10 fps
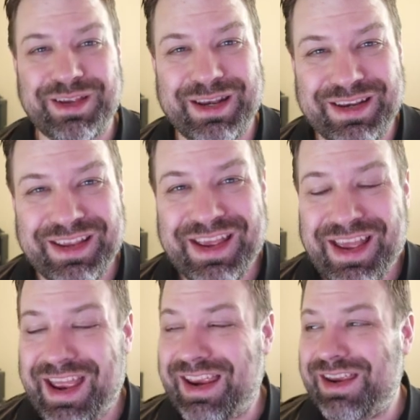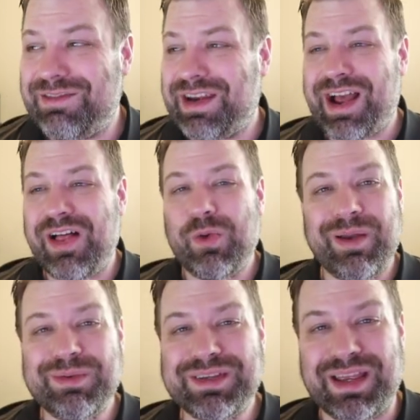And hey, even Cal the
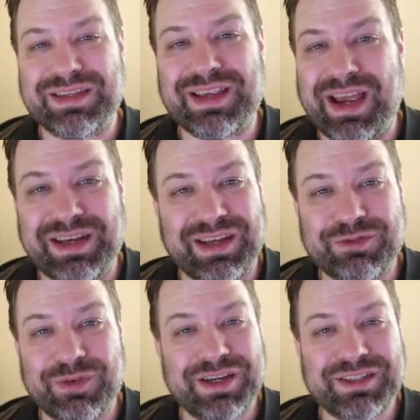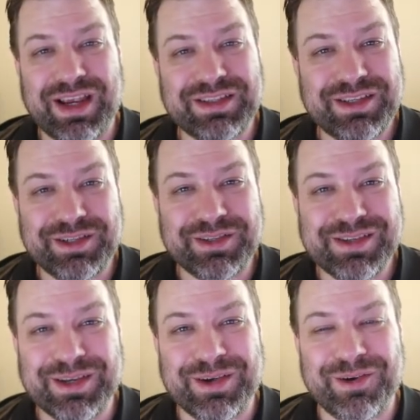websites guy needs fresh eyes too.
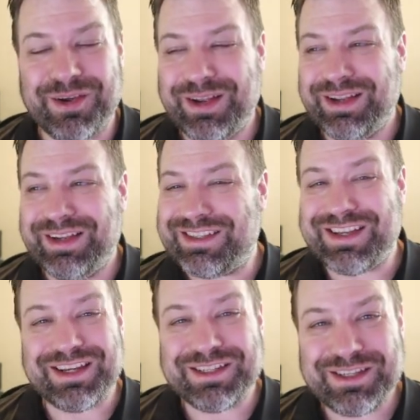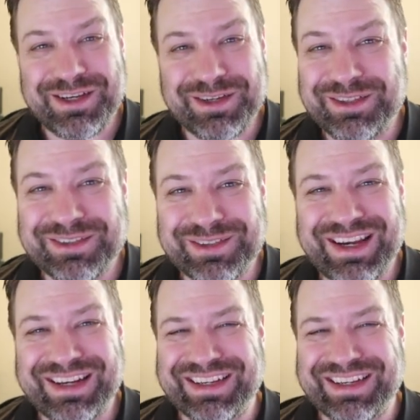So it's not just you, right?